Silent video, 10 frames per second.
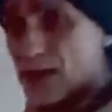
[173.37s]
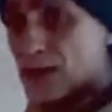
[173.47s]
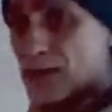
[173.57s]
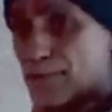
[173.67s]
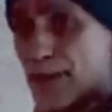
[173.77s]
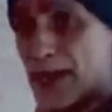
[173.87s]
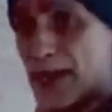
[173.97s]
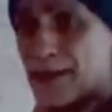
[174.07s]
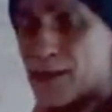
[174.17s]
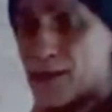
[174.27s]
El,
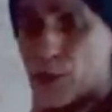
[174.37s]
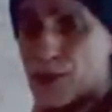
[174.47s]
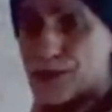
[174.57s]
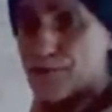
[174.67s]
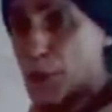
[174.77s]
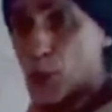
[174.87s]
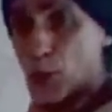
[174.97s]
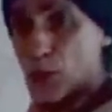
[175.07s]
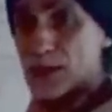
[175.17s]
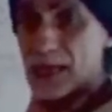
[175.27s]
Baal words,
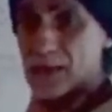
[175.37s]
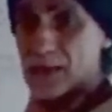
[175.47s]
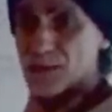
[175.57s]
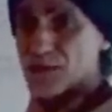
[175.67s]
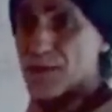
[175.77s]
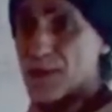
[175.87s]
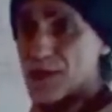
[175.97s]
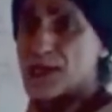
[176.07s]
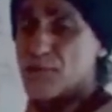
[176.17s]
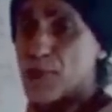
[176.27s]
ball, comes
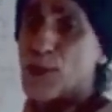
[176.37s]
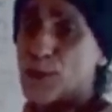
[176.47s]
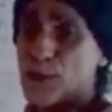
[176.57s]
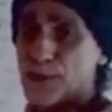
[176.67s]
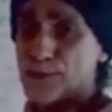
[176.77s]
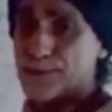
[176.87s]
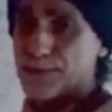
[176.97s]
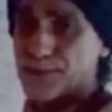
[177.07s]
from this ball.